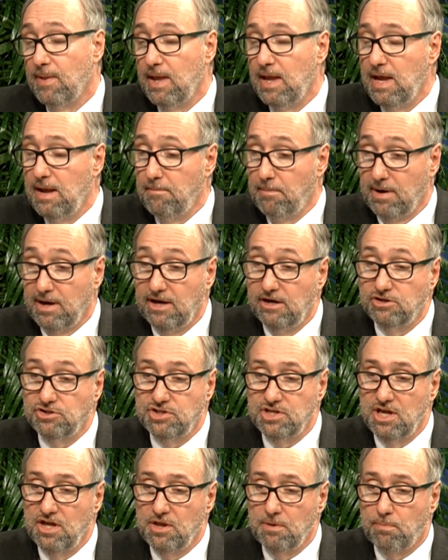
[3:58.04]
But here's
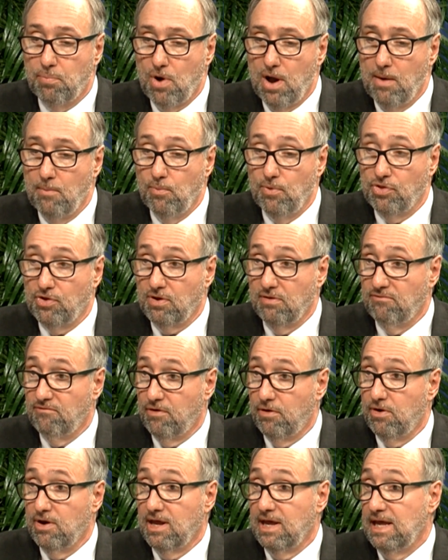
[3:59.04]
the other problem with
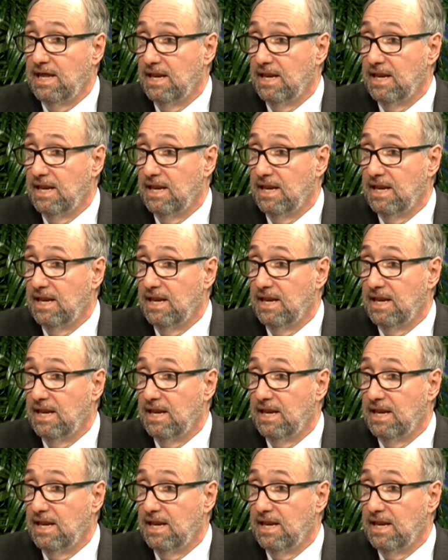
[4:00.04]
converting. In